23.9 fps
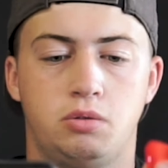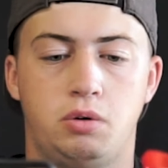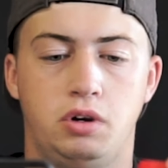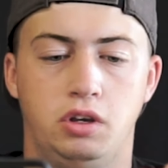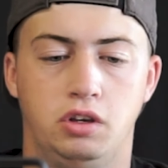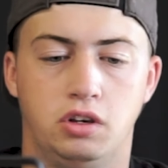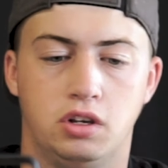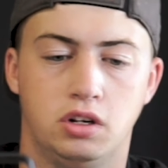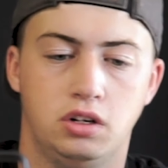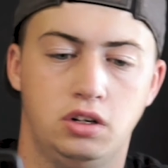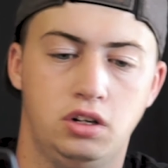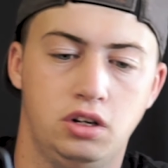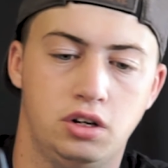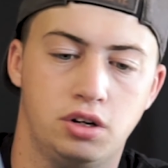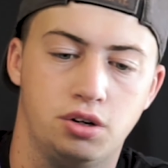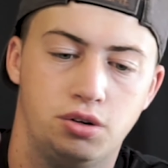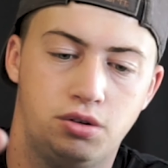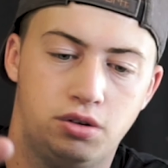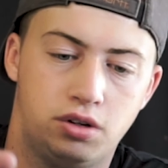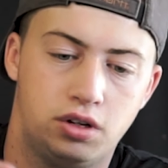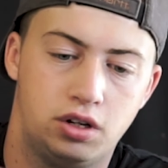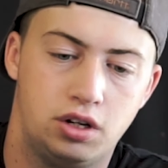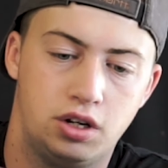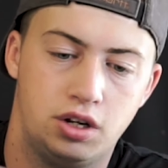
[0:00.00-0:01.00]
what you can do
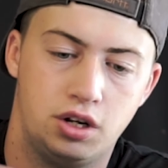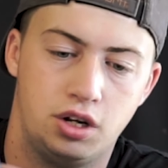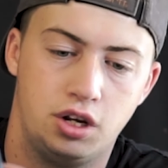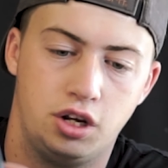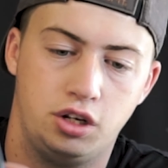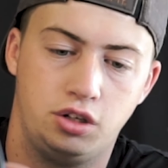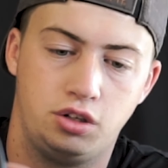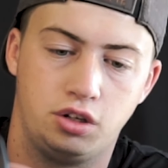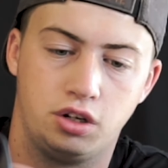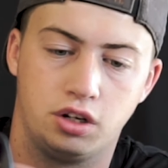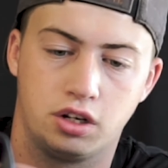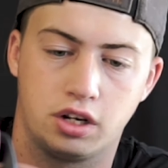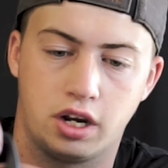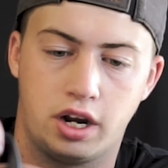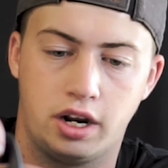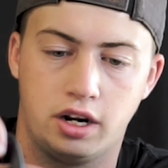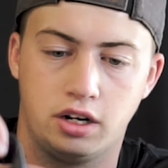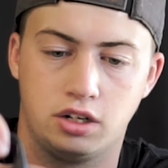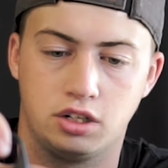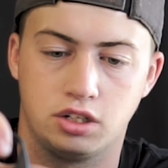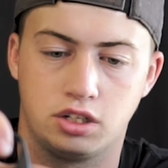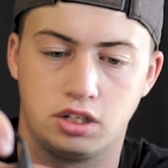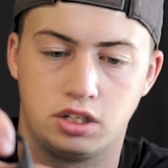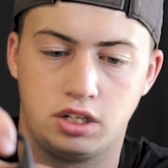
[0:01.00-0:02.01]
is you can kind of
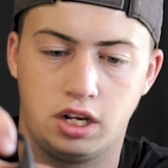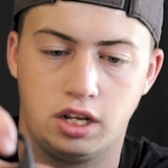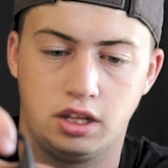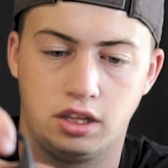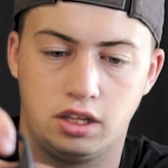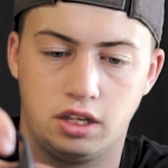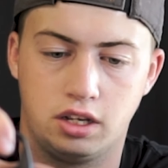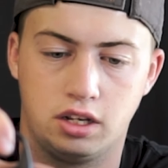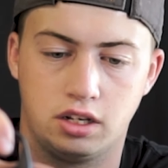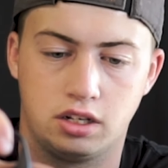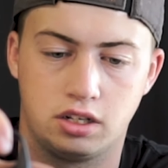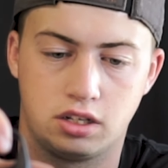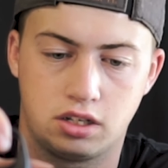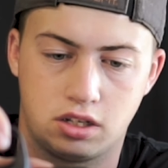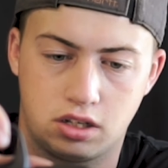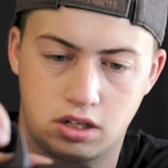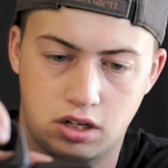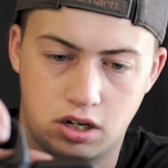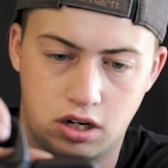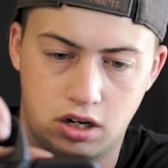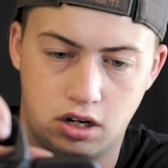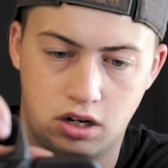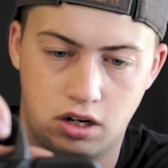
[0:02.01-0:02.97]
just set this